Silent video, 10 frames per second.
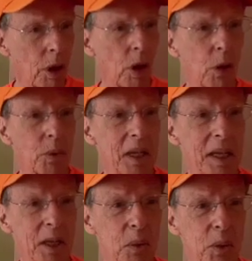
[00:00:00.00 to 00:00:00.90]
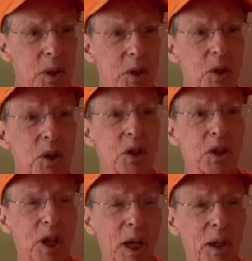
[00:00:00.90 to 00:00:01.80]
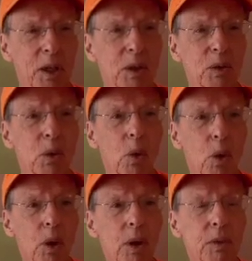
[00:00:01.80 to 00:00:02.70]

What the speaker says: are adhering to the second law